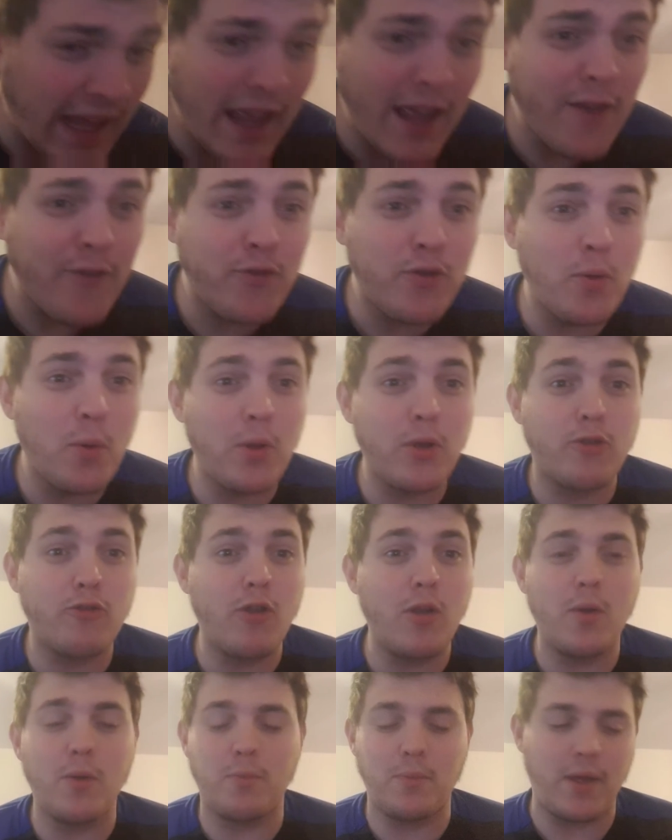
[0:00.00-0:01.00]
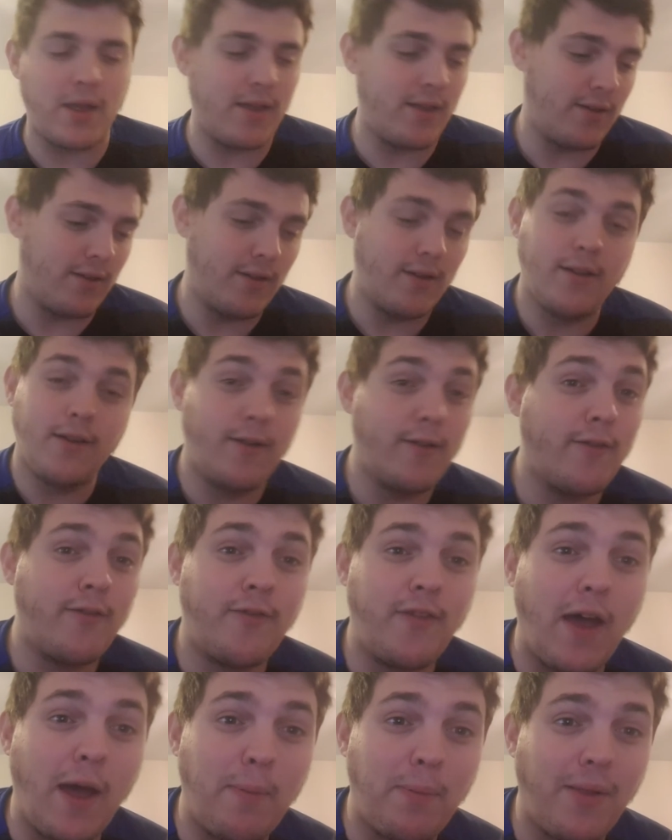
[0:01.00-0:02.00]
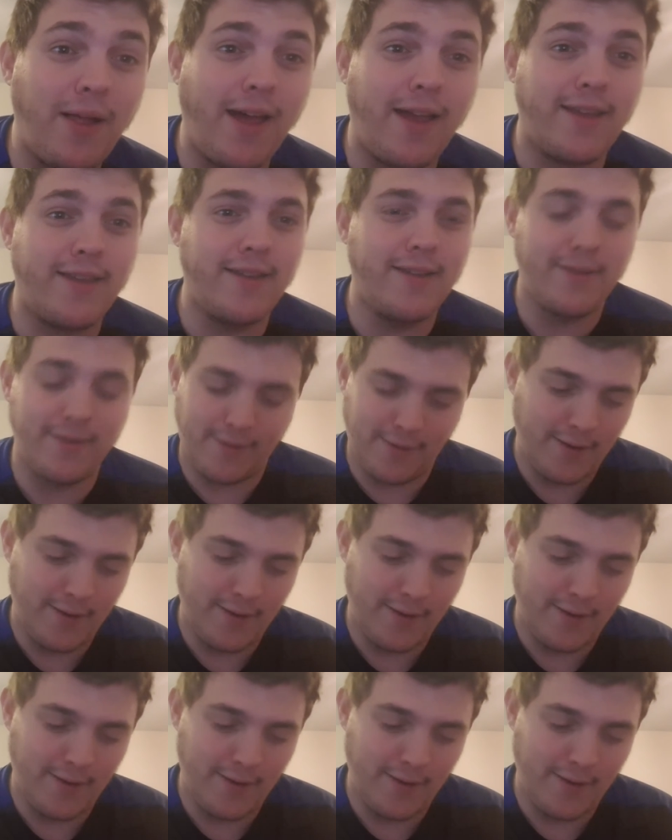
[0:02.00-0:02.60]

if you agree with me, fair play.